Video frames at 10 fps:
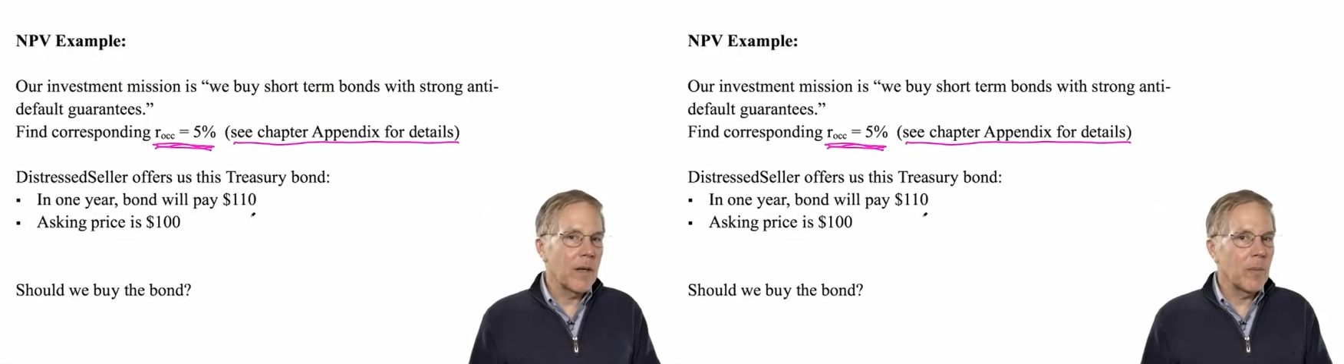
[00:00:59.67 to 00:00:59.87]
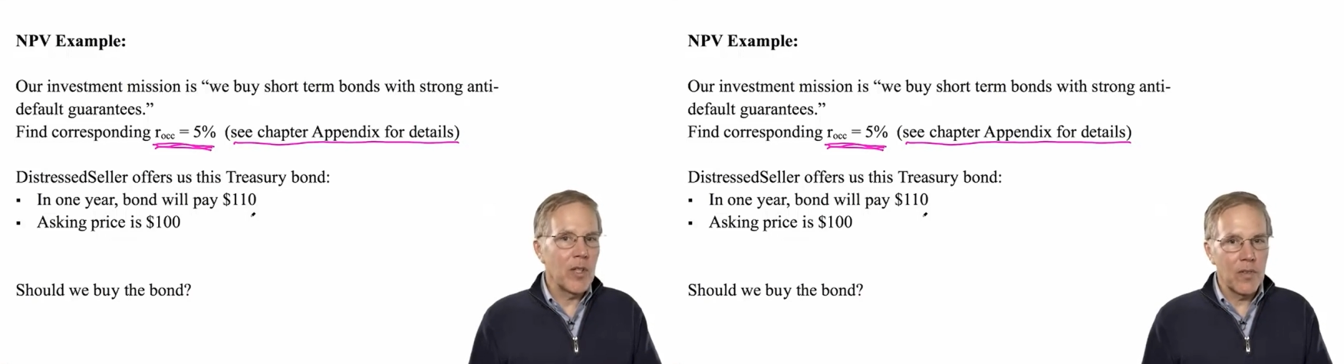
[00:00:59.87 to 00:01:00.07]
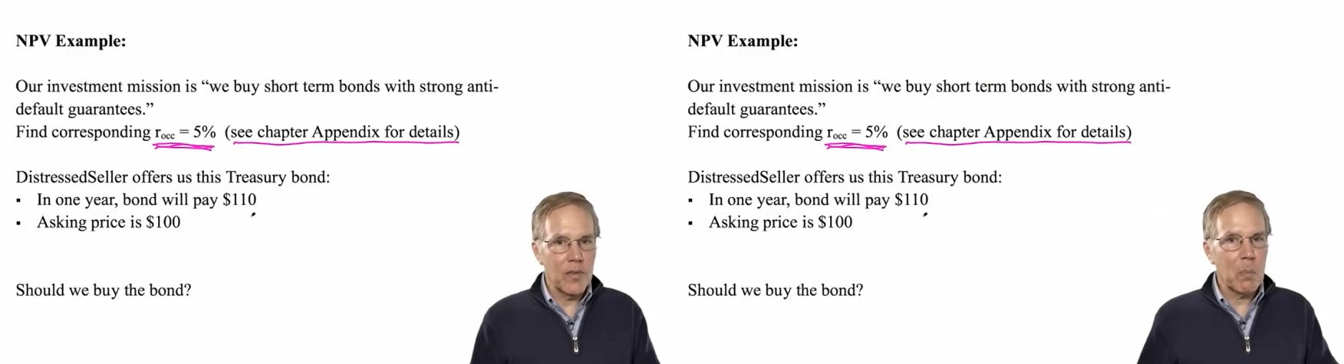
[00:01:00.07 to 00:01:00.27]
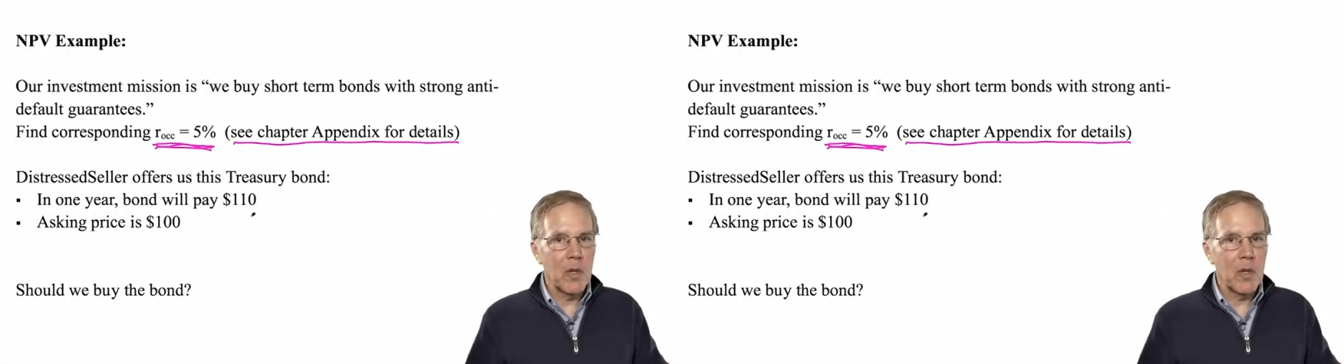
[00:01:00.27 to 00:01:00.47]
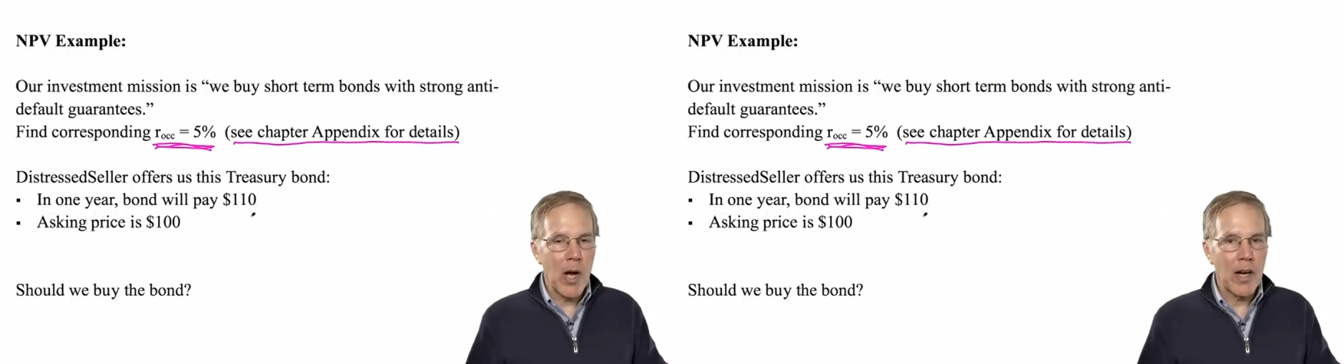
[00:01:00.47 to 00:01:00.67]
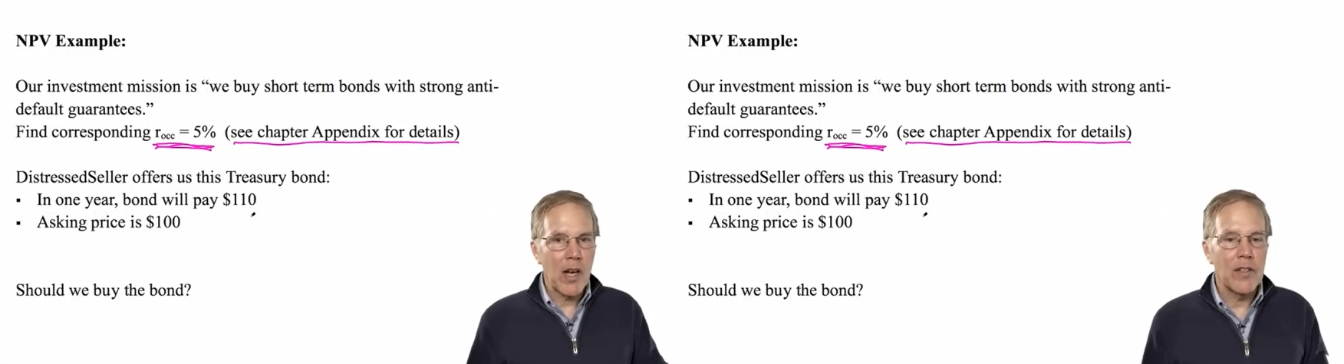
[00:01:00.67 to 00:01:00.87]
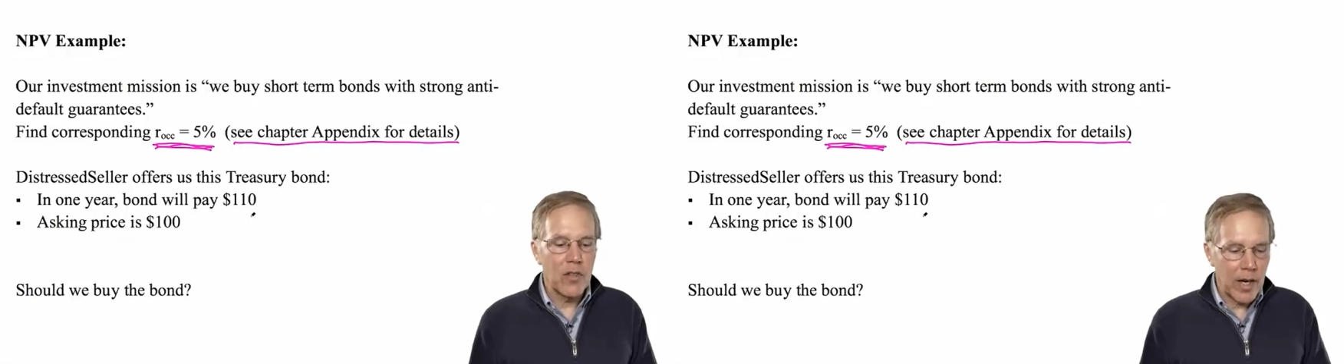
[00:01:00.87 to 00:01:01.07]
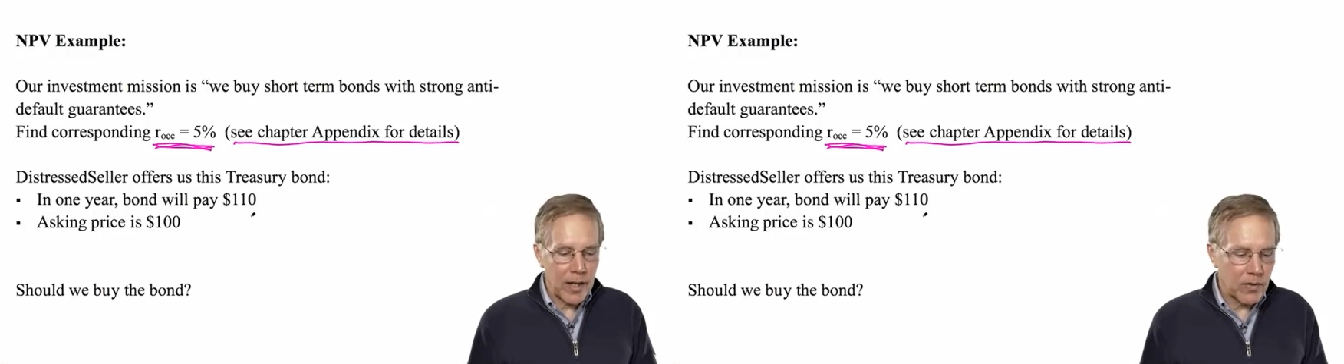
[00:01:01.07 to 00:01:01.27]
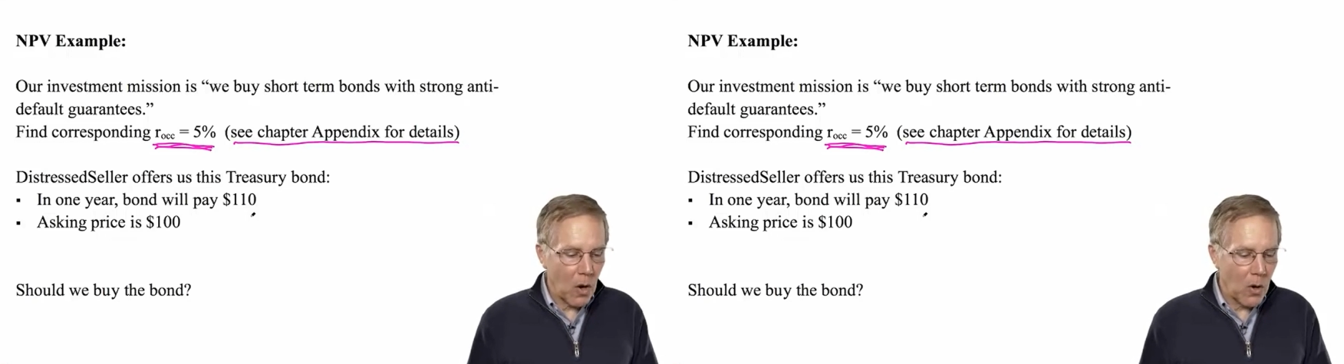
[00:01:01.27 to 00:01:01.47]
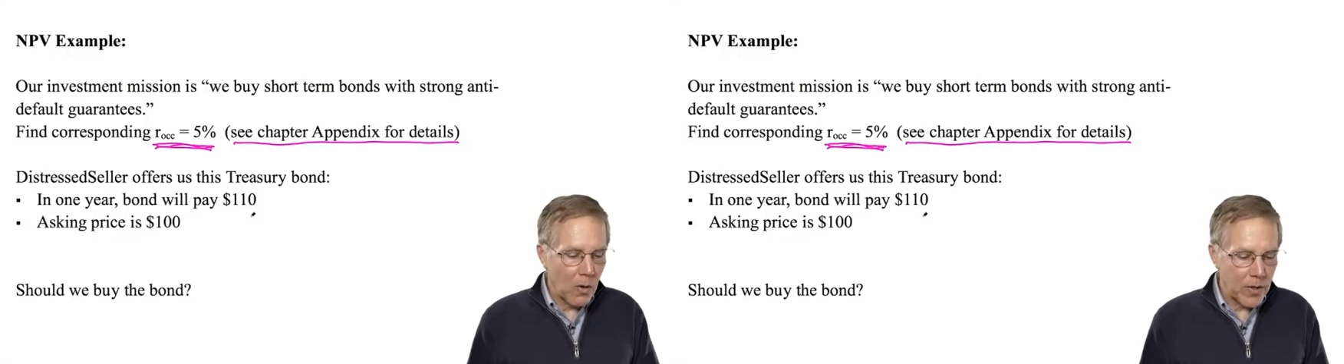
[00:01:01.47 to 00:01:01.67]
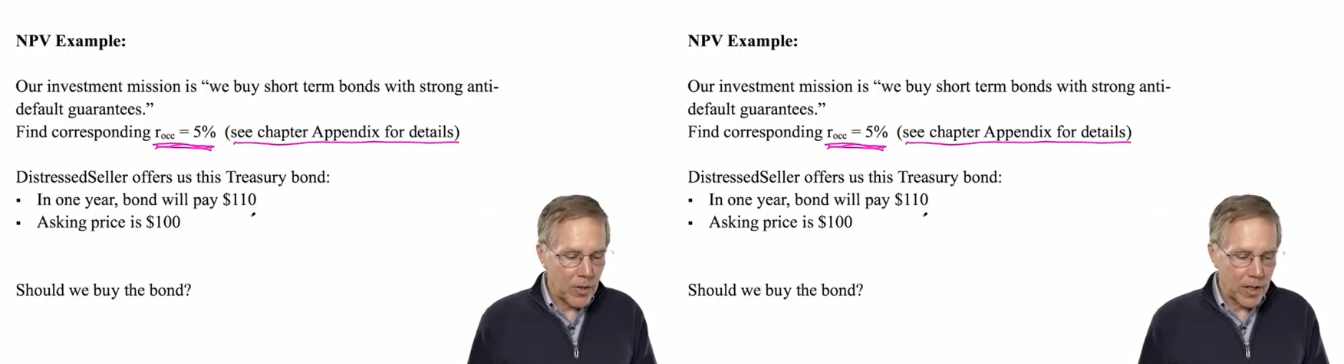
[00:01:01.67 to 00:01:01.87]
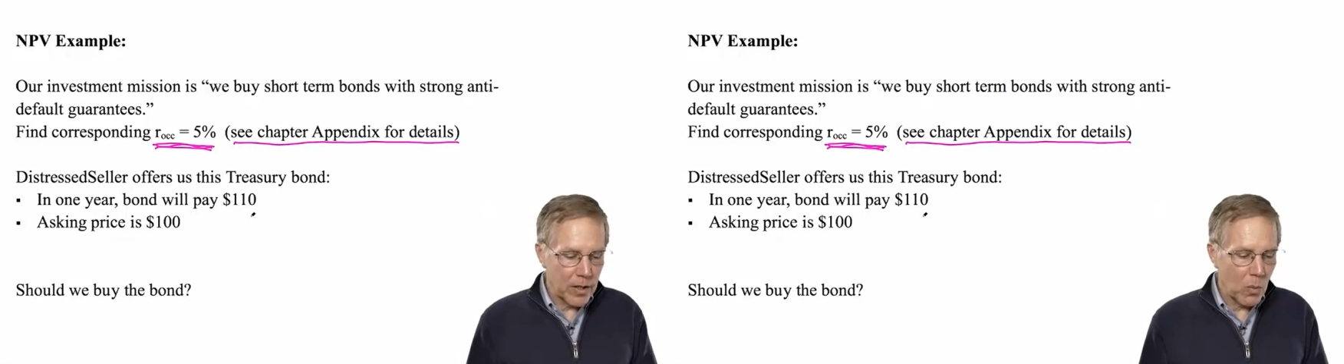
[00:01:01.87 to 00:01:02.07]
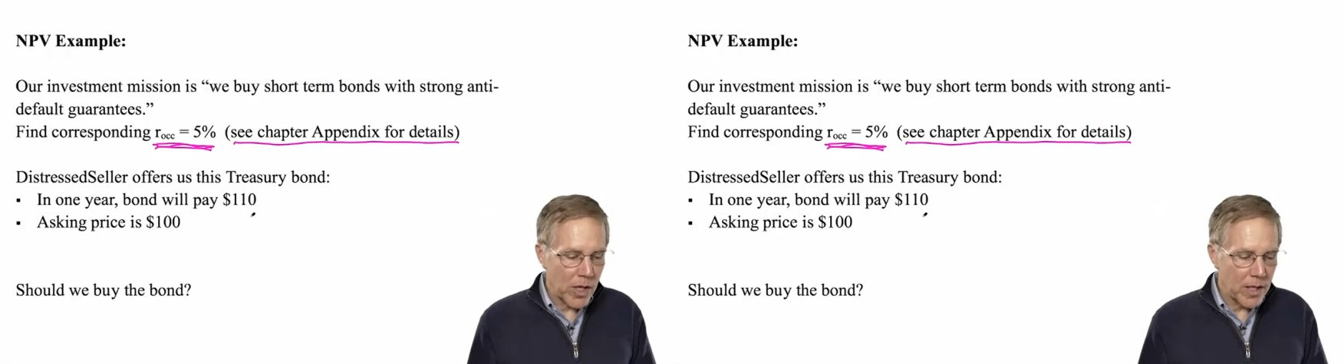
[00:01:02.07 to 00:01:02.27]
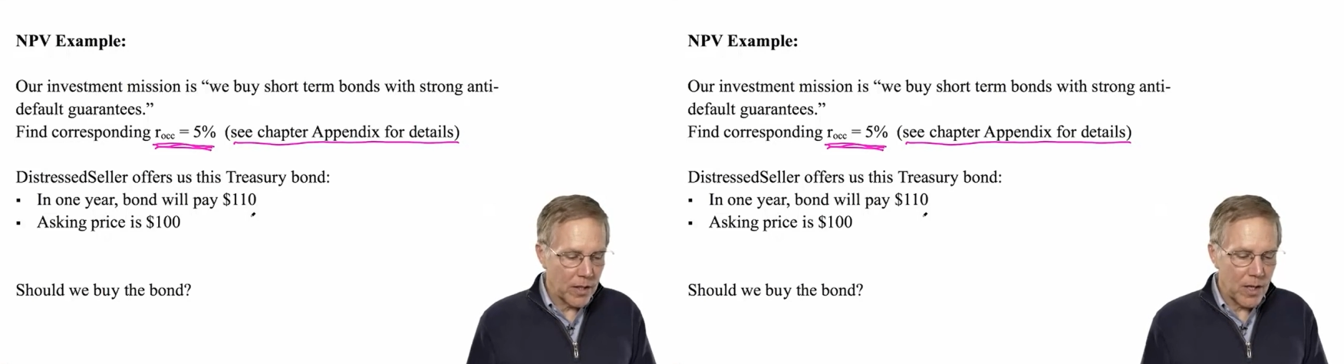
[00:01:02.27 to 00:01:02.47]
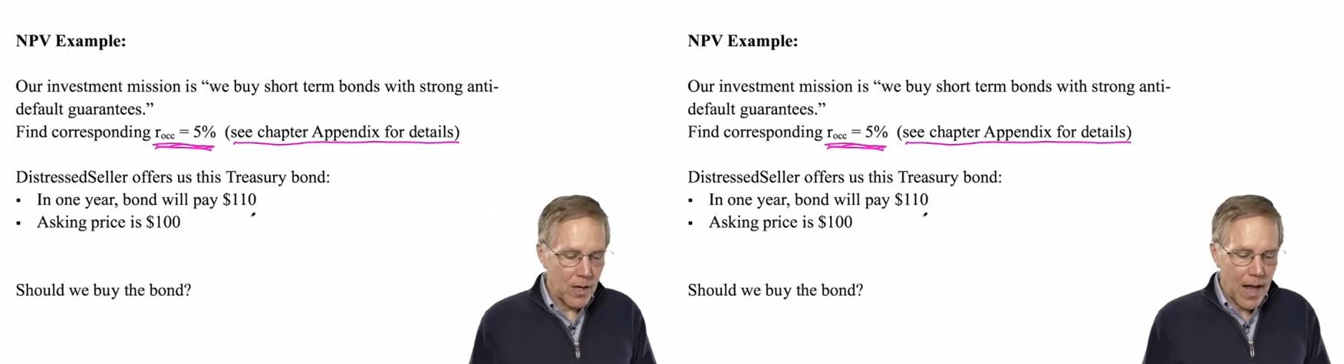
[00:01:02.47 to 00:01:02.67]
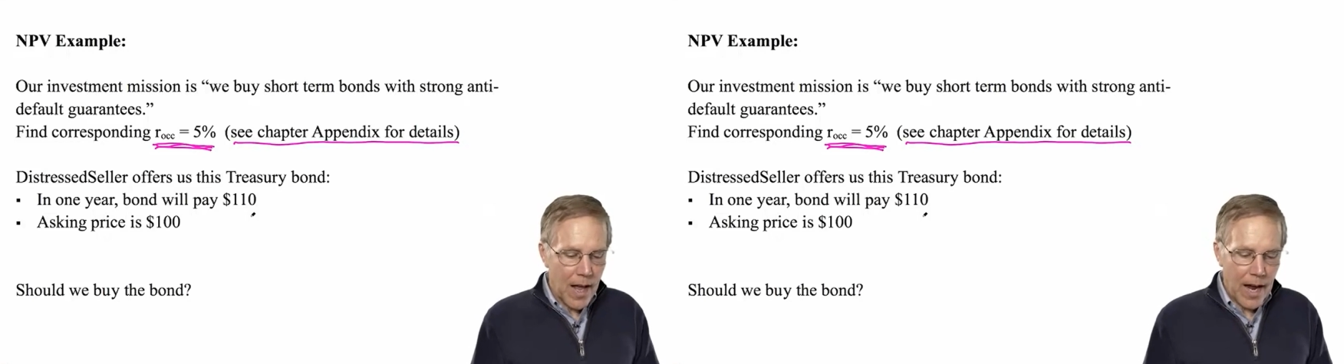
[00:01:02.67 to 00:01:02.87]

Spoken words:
That means the bond contract is over in 1 year.